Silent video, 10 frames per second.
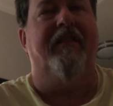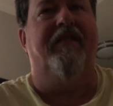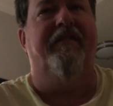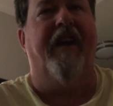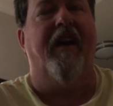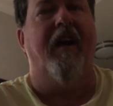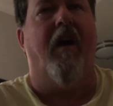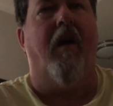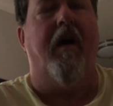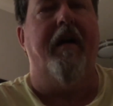It's very
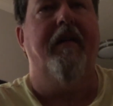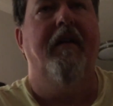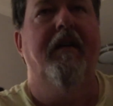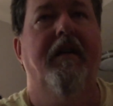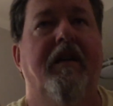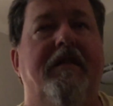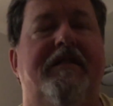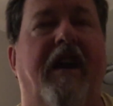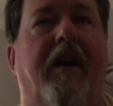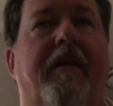hard.
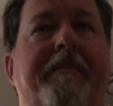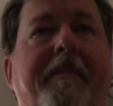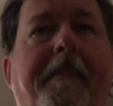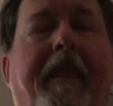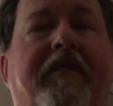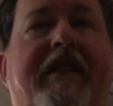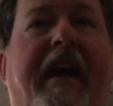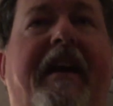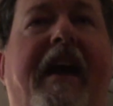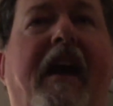So
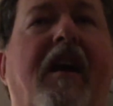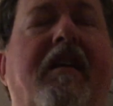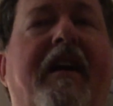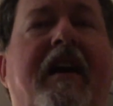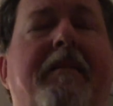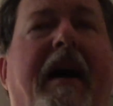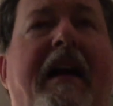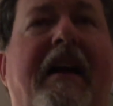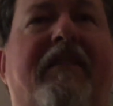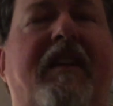take care.
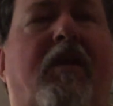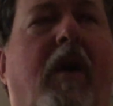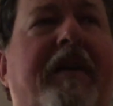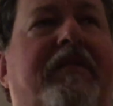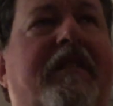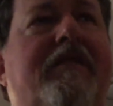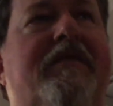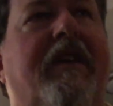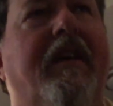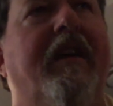Anybody has any
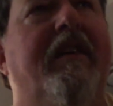questions?